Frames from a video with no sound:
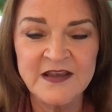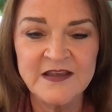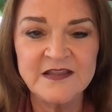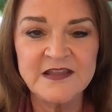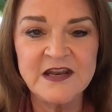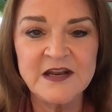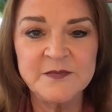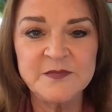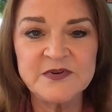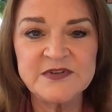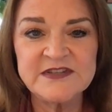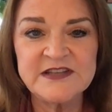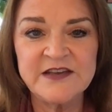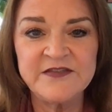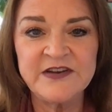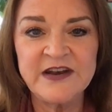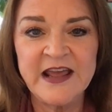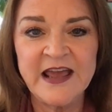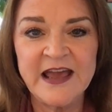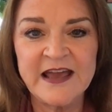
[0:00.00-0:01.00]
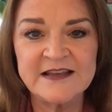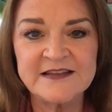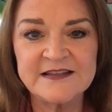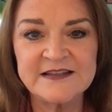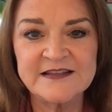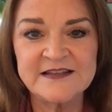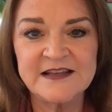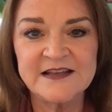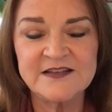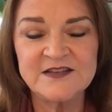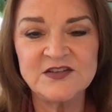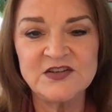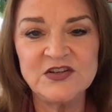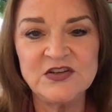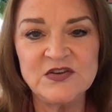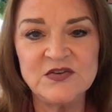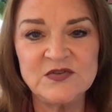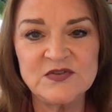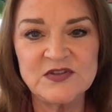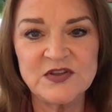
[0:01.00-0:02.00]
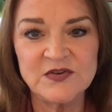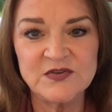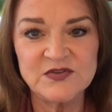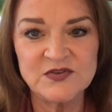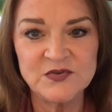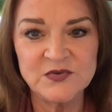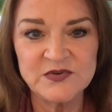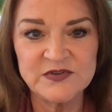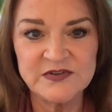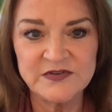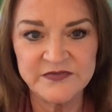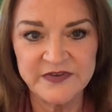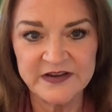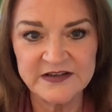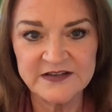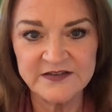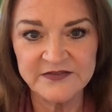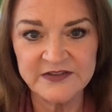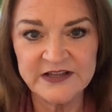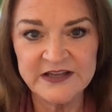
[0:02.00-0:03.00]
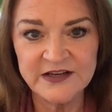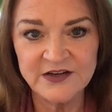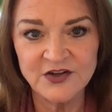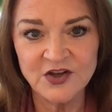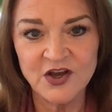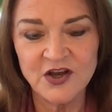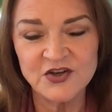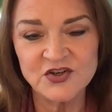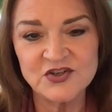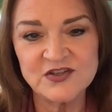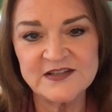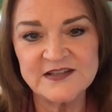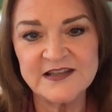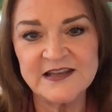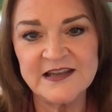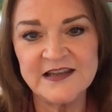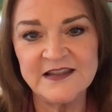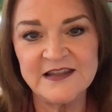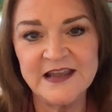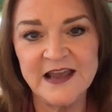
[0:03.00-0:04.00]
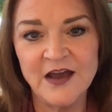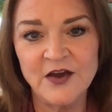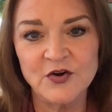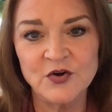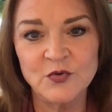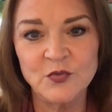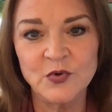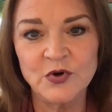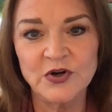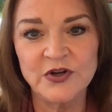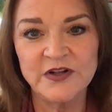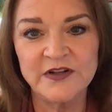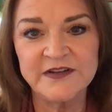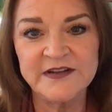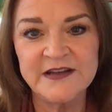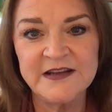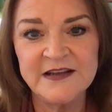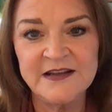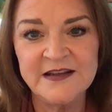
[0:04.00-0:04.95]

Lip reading: The number 7 asks us to use those tools effectively and consciously in the outer world.